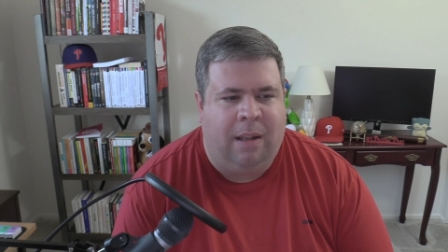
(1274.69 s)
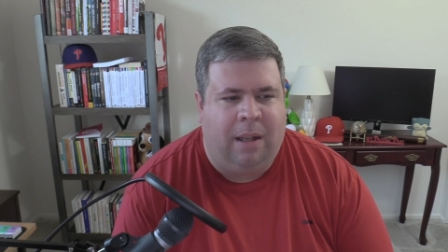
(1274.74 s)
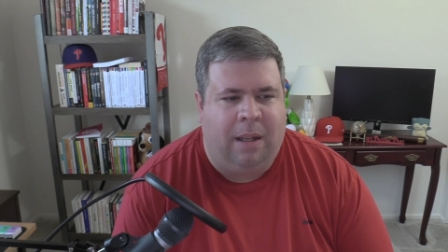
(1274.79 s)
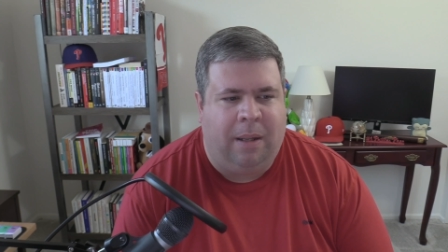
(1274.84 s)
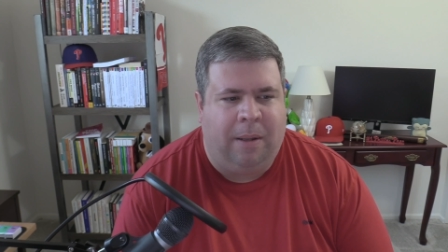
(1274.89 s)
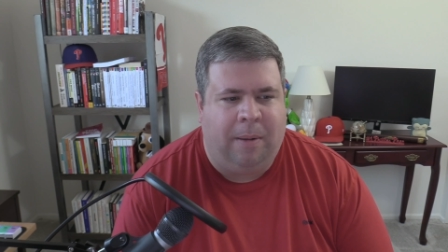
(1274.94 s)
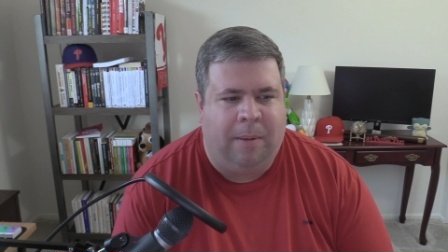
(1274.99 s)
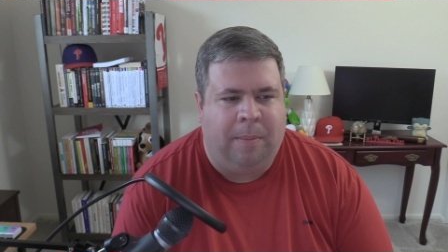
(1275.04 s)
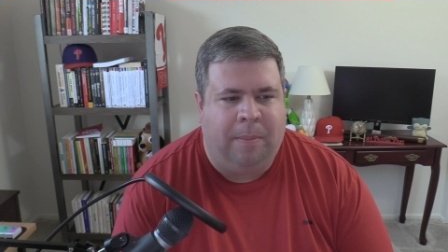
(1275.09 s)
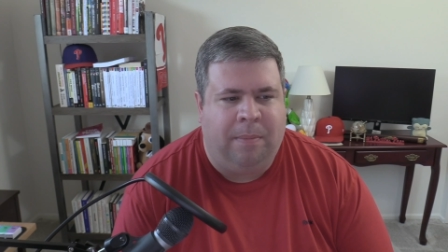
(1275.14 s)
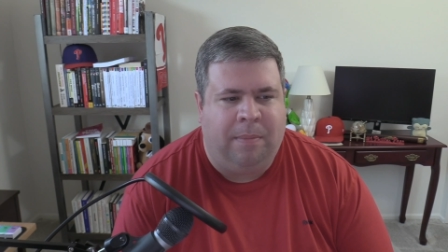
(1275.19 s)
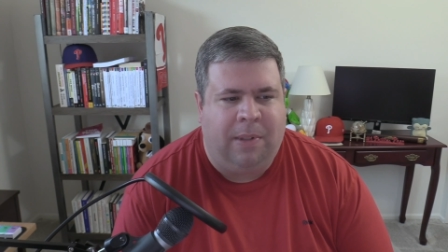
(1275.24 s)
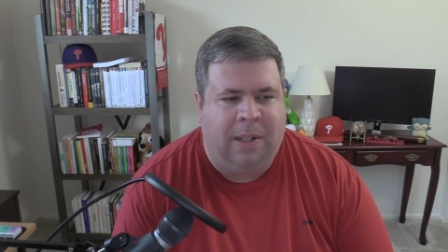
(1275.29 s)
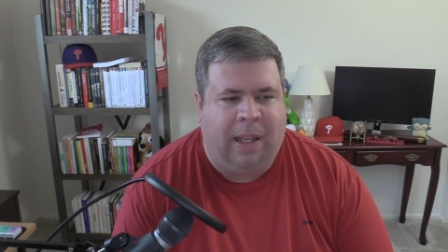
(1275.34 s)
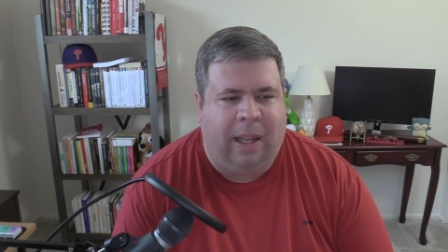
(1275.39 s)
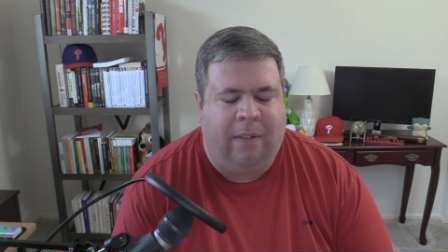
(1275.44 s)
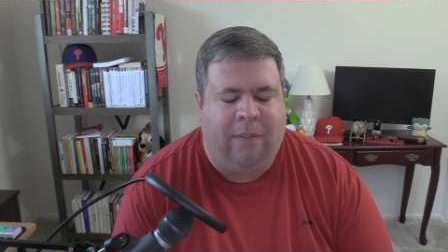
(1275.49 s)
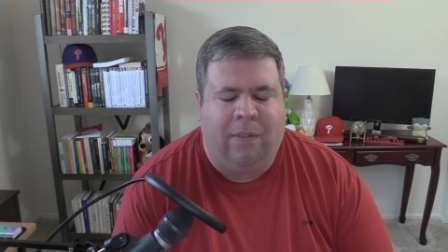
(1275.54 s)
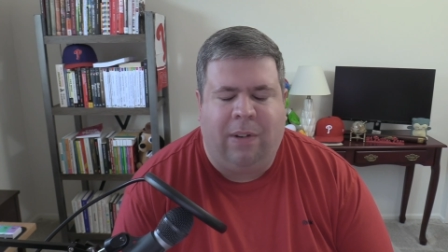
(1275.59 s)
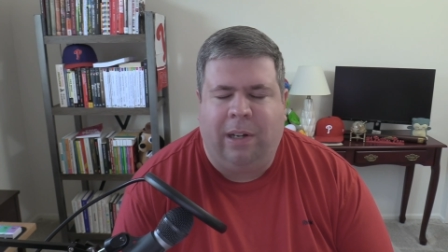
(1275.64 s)

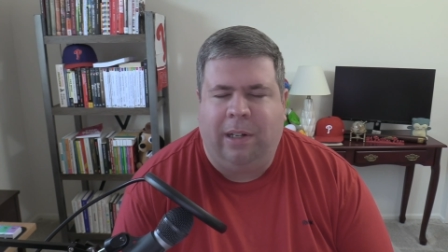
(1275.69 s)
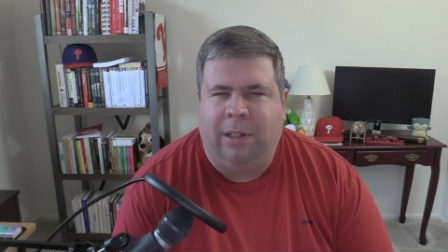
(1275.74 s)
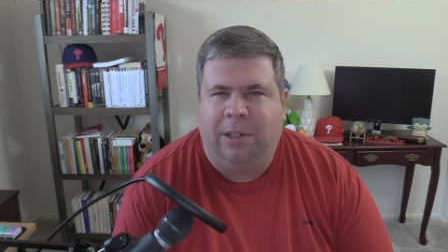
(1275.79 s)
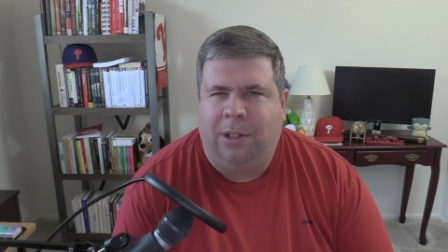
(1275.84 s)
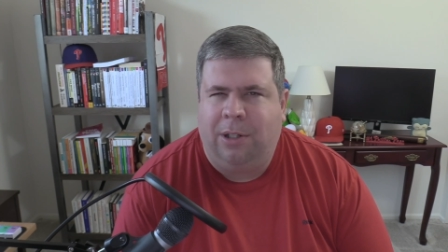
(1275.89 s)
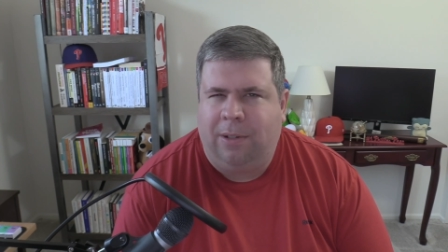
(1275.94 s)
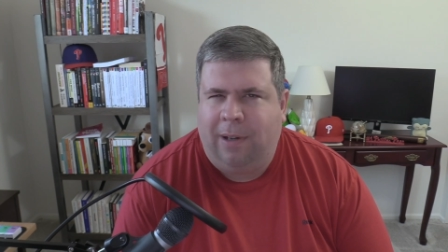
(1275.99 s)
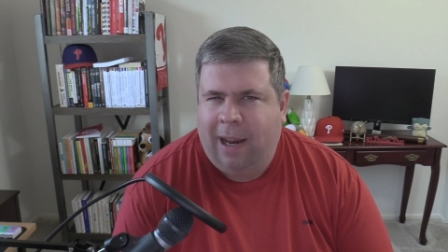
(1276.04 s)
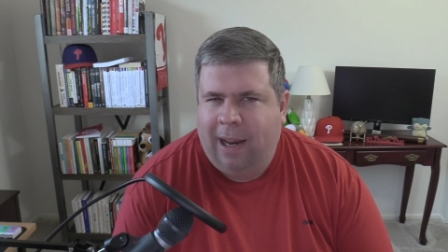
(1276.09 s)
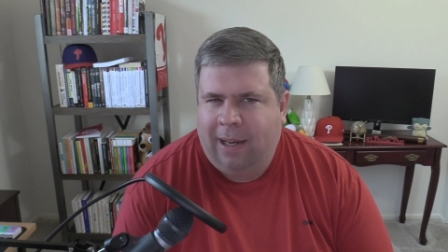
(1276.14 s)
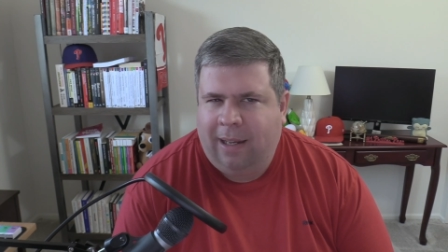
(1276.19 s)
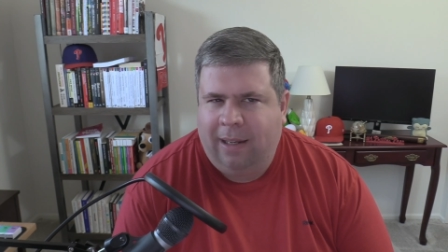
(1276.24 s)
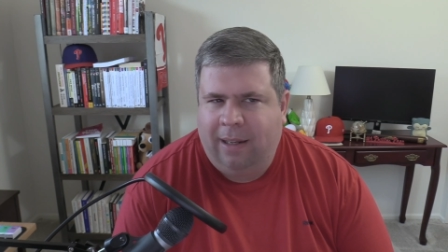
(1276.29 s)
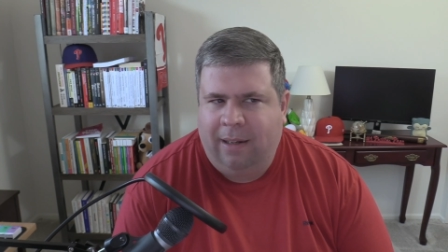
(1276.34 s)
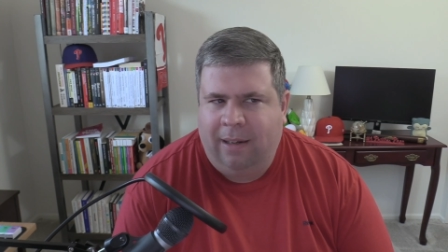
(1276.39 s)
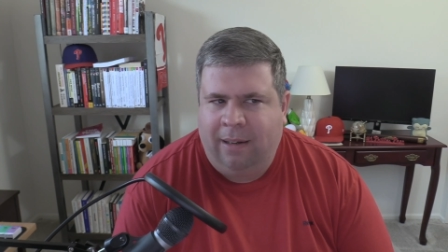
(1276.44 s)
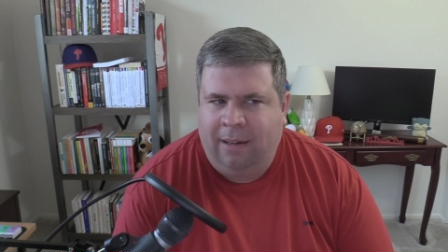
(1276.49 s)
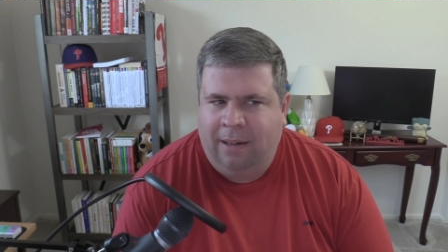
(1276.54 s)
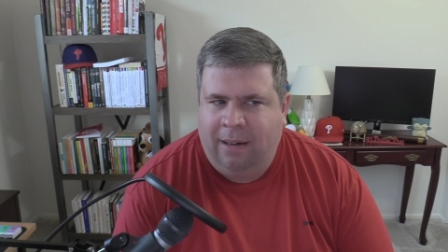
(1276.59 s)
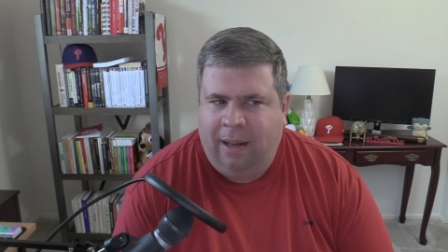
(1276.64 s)
to get very
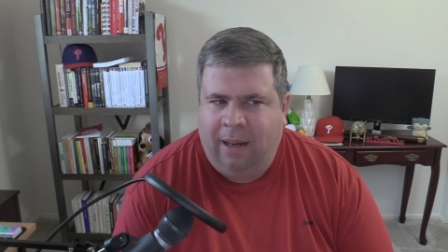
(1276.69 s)
distracted